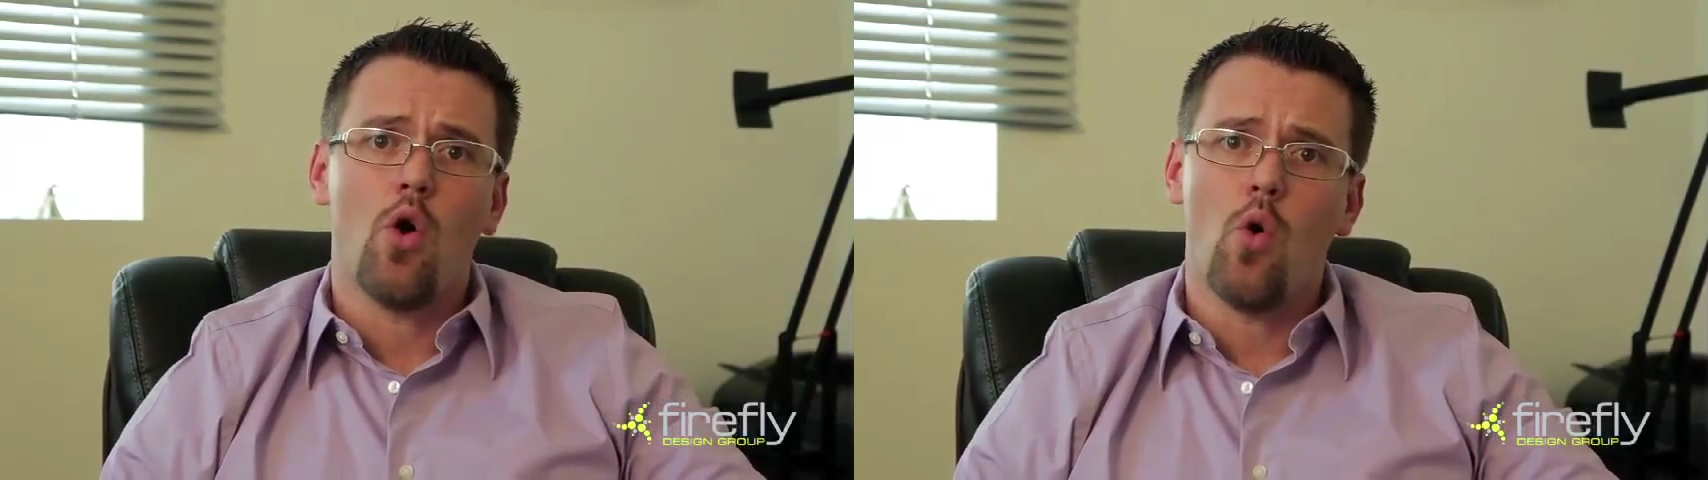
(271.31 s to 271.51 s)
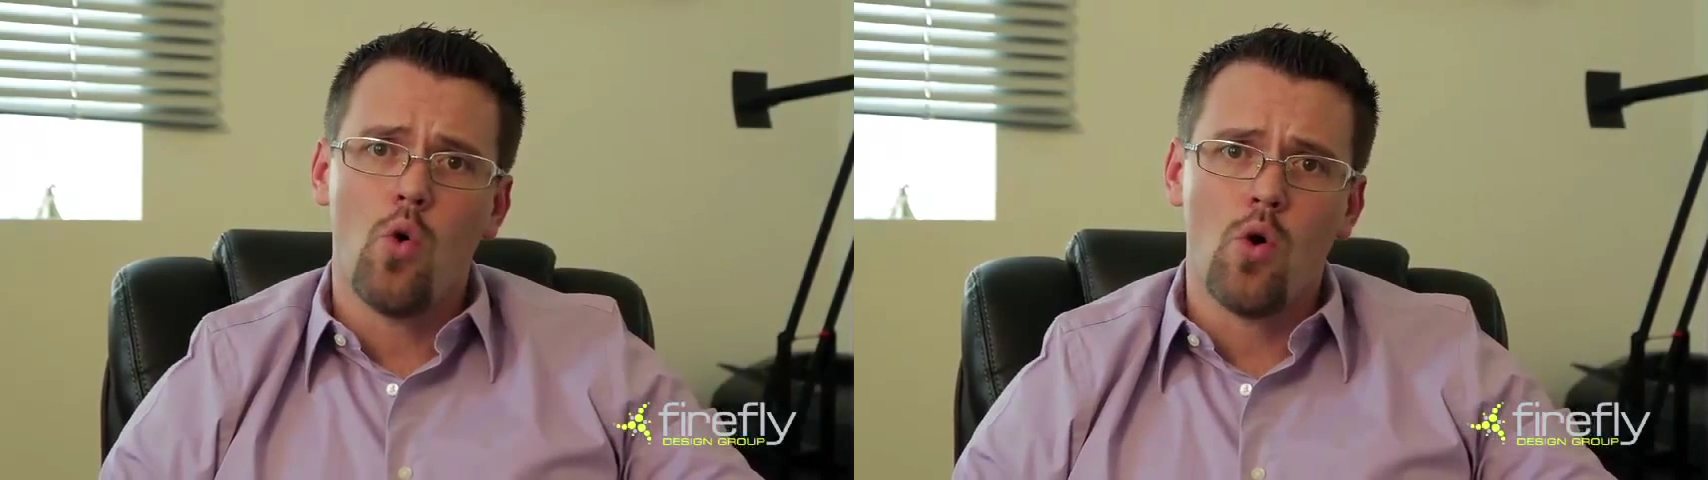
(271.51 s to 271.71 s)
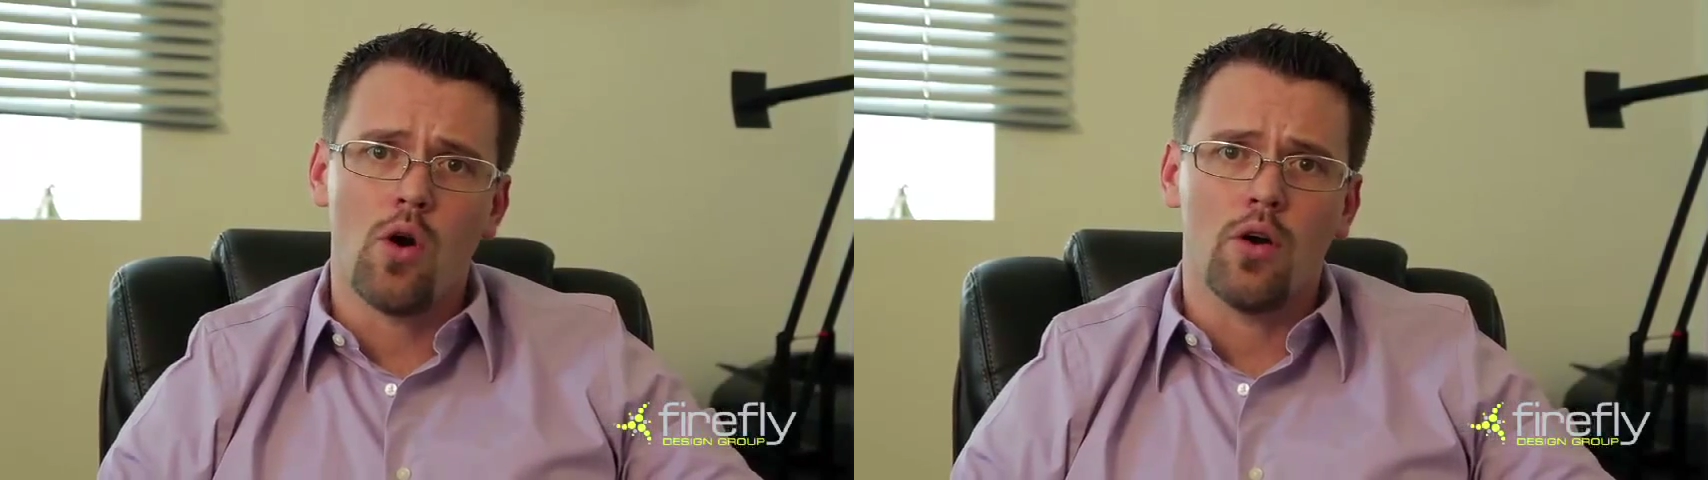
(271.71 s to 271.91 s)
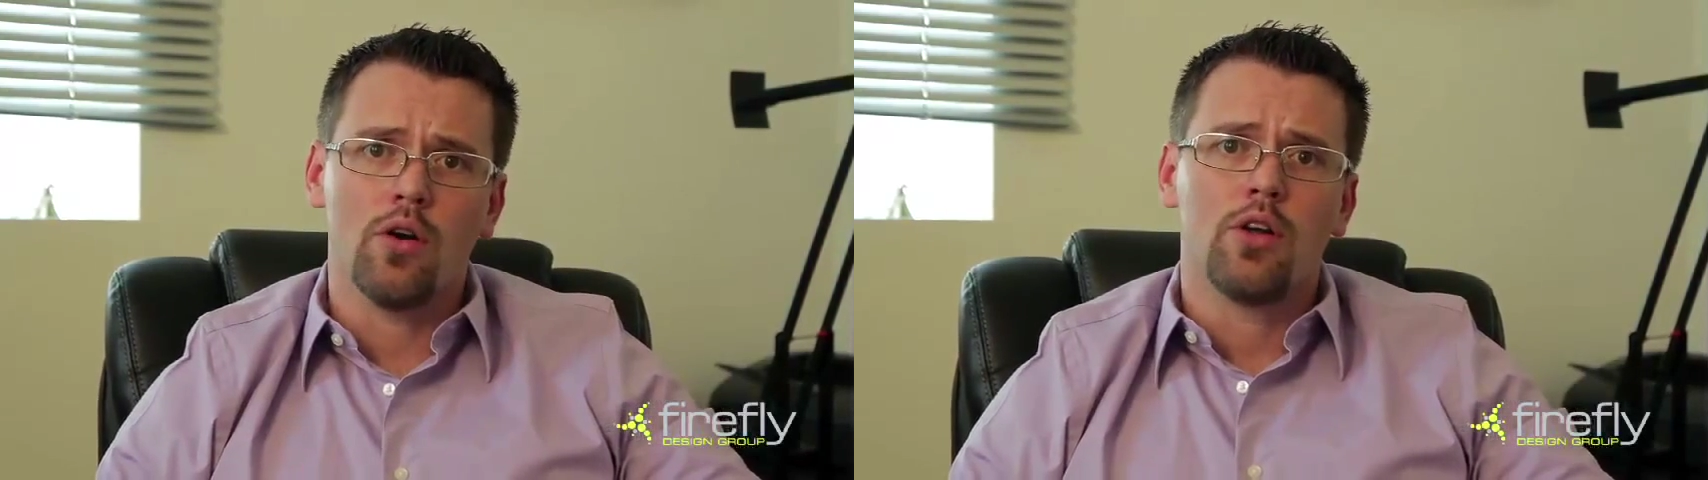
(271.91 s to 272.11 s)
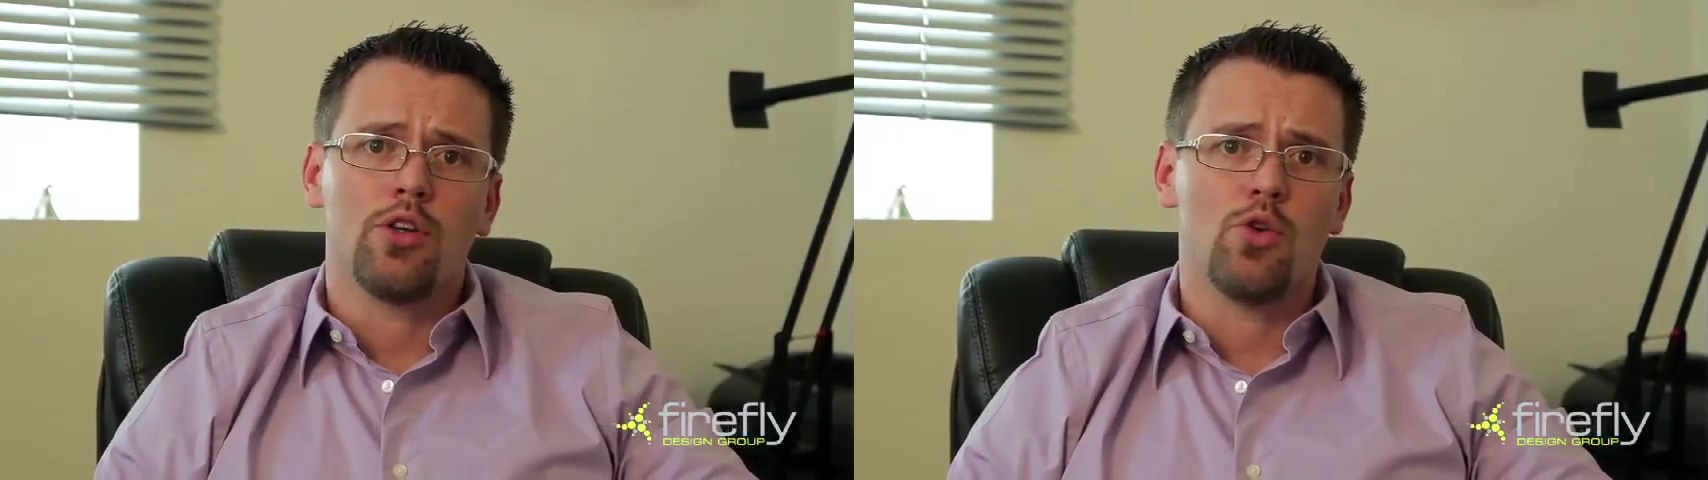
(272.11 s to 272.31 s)
or
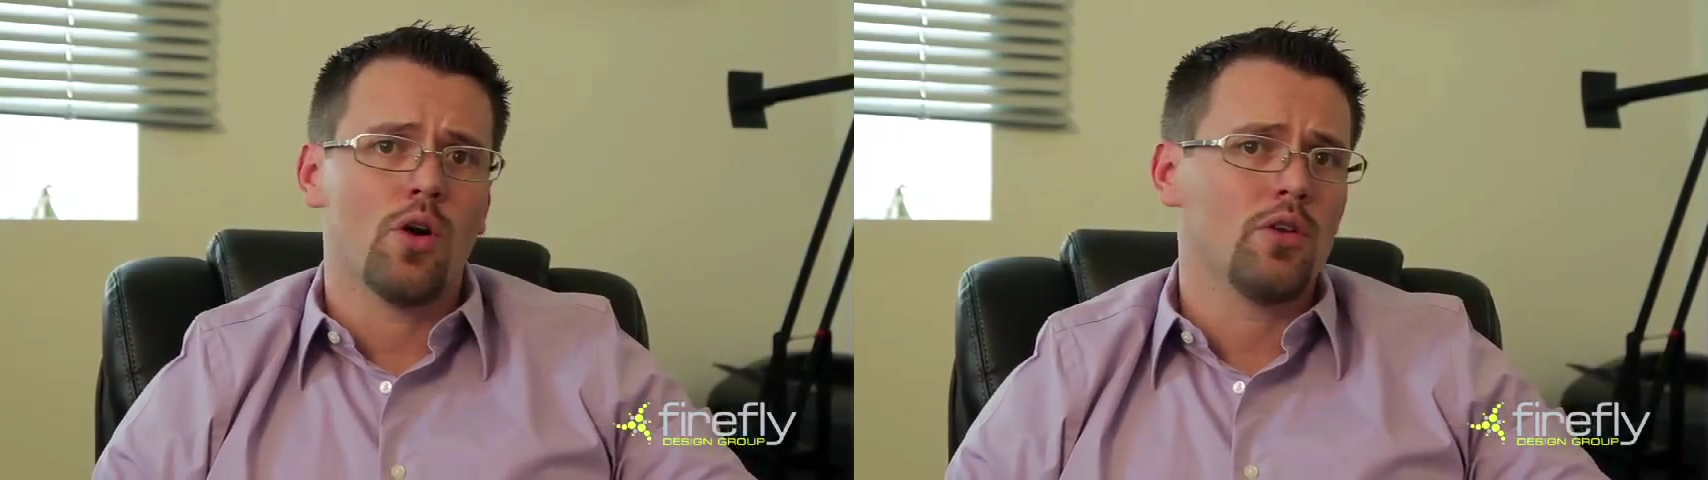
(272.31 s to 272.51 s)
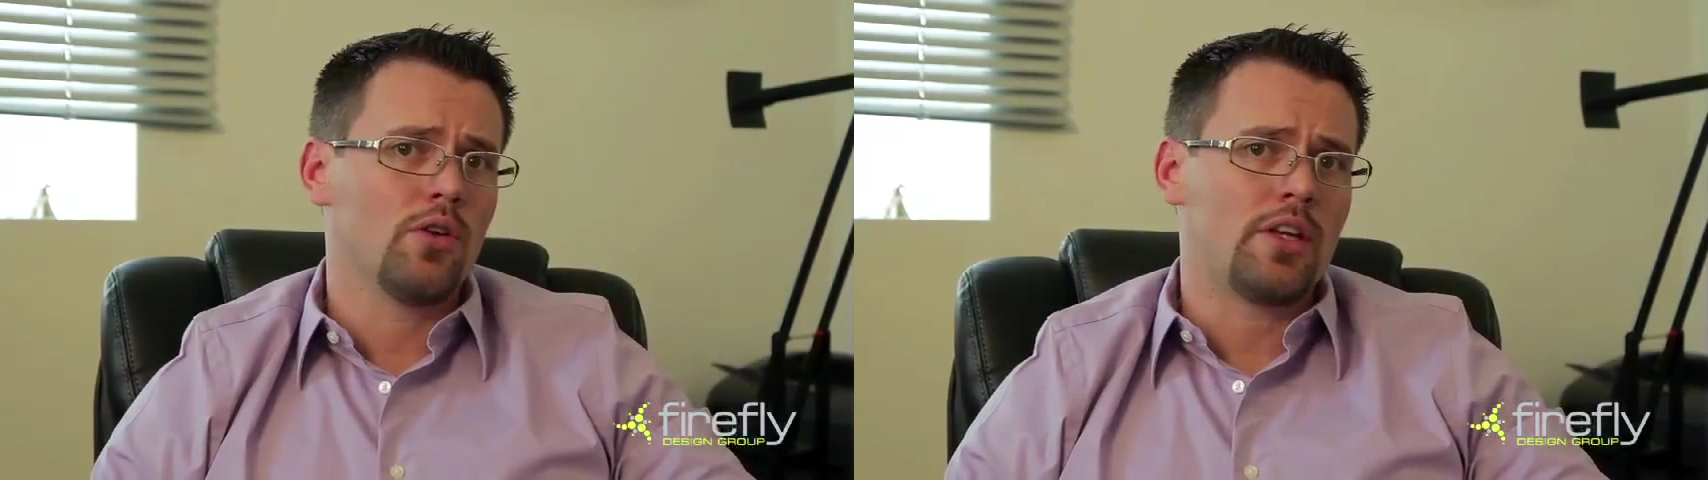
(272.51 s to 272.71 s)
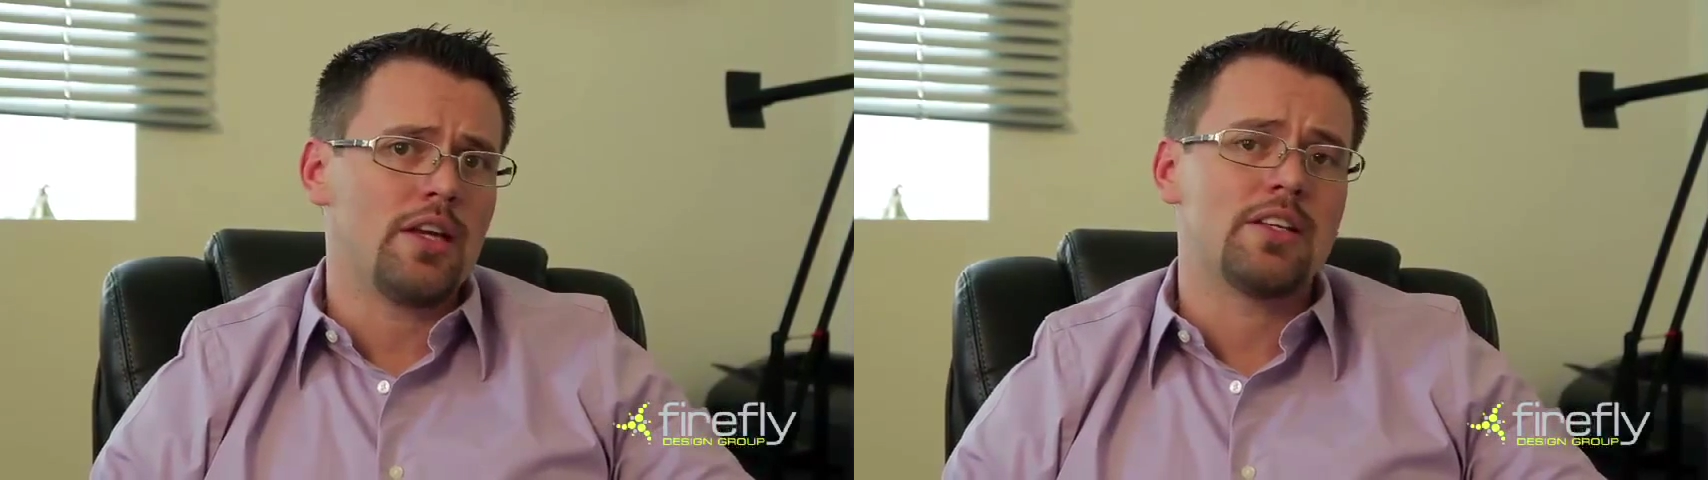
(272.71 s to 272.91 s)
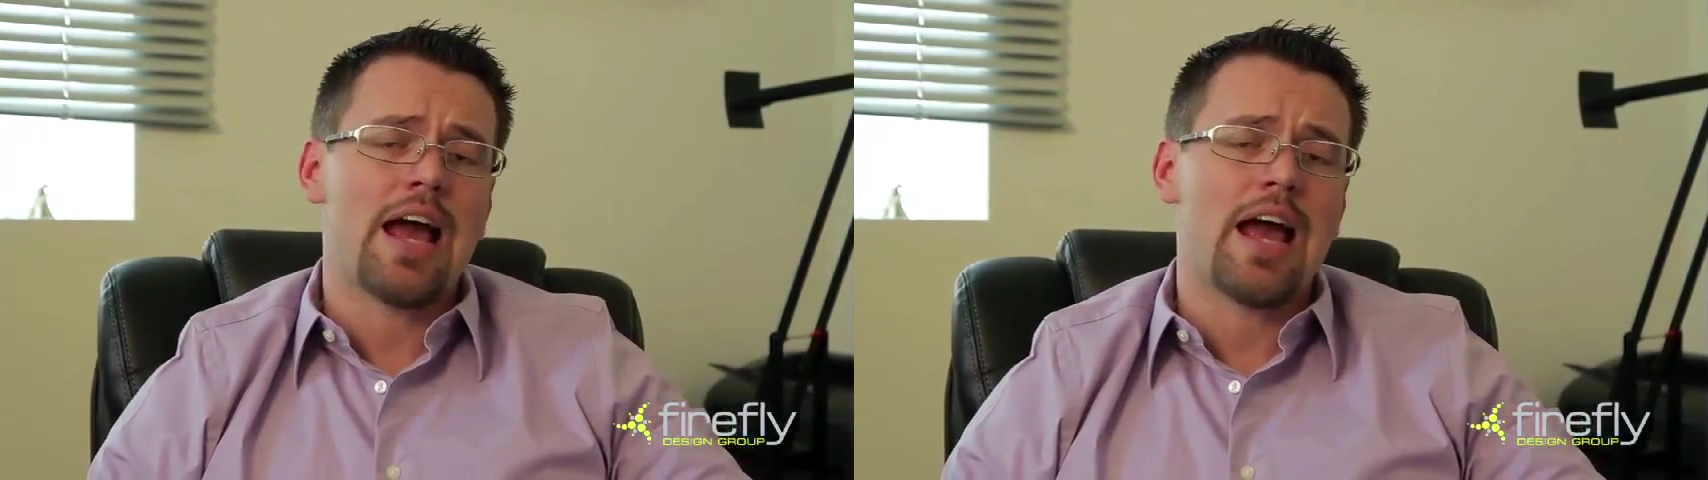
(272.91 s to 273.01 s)
you are looking to